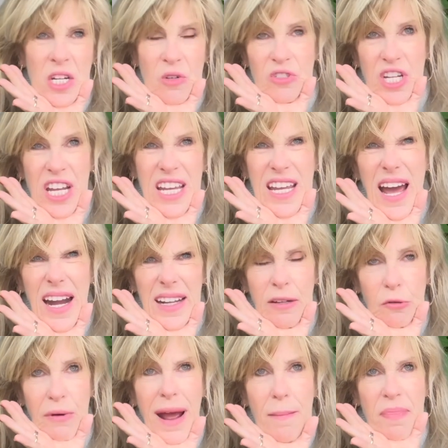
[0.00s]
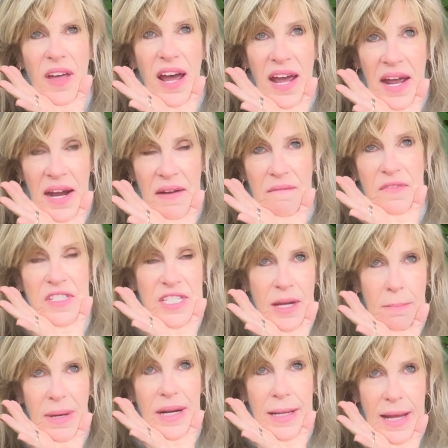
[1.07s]
know, he had to grab the head of
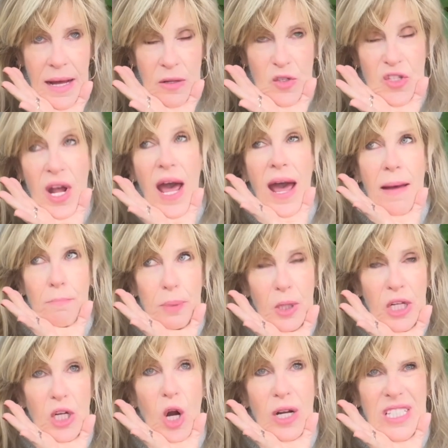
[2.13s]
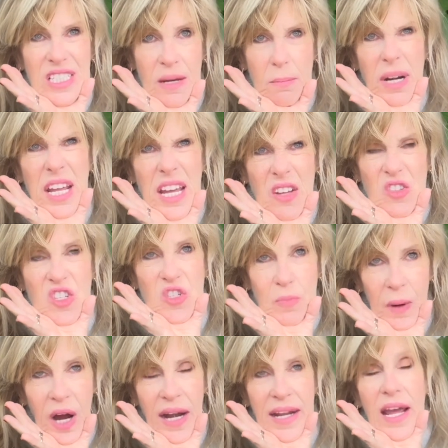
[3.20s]
somebody else and put it on somebody else's
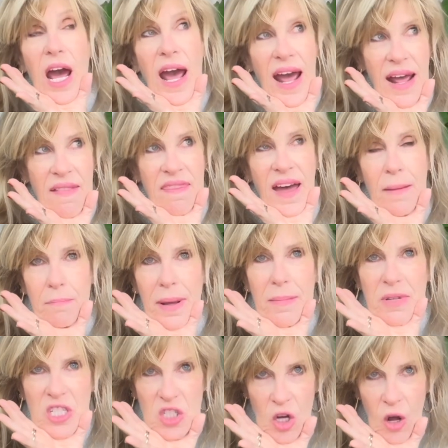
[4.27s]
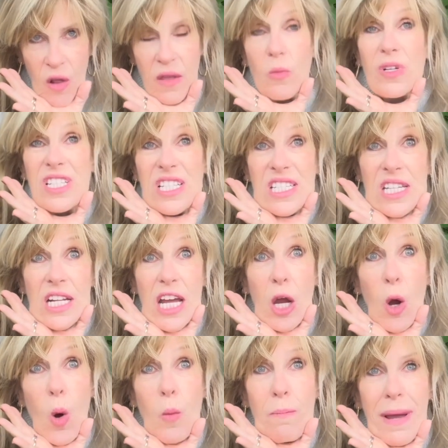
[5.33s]
body, and that baby doll, that was a
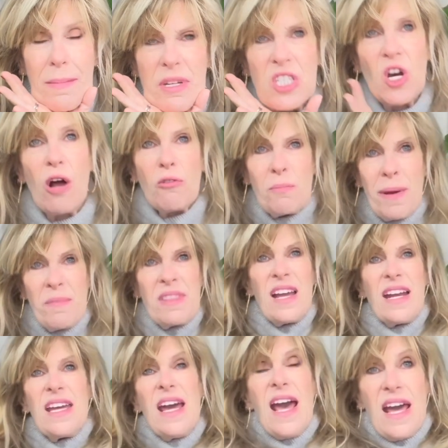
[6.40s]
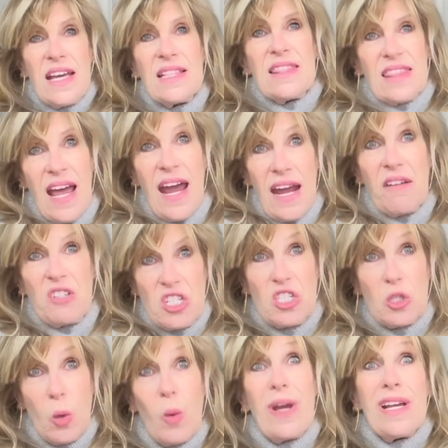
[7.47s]
silicone baby doll, remember that he, he
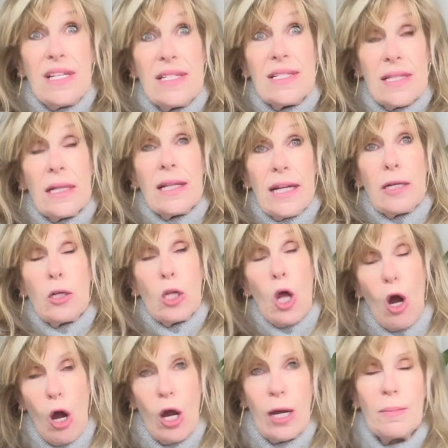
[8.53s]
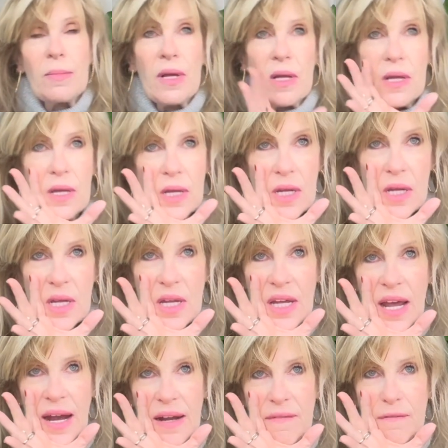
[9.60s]
squeezed the little arm? He
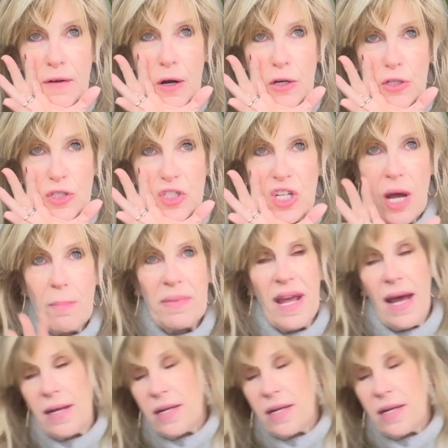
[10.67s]
had to Photoshop that.